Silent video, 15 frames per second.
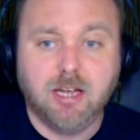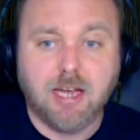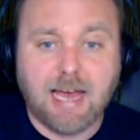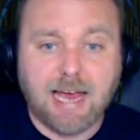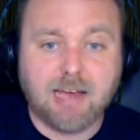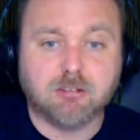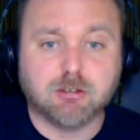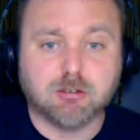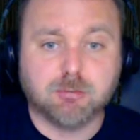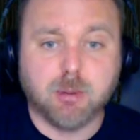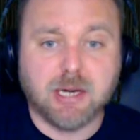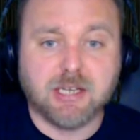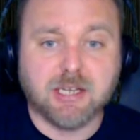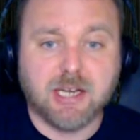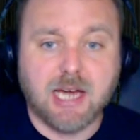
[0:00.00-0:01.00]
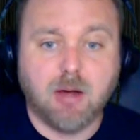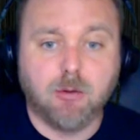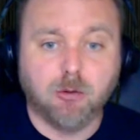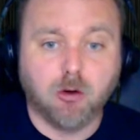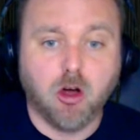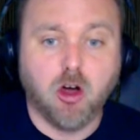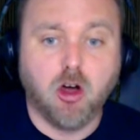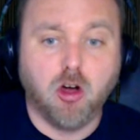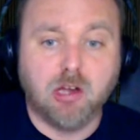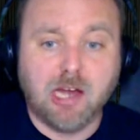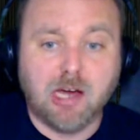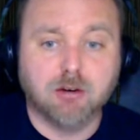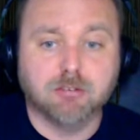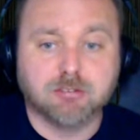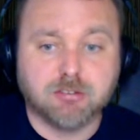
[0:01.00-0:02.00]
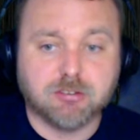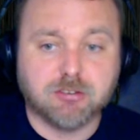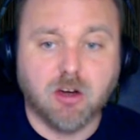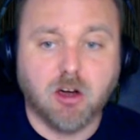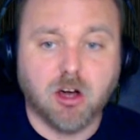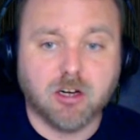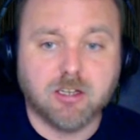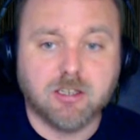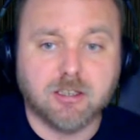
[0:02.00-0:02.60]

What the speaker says: as of right now, they're all out of stock.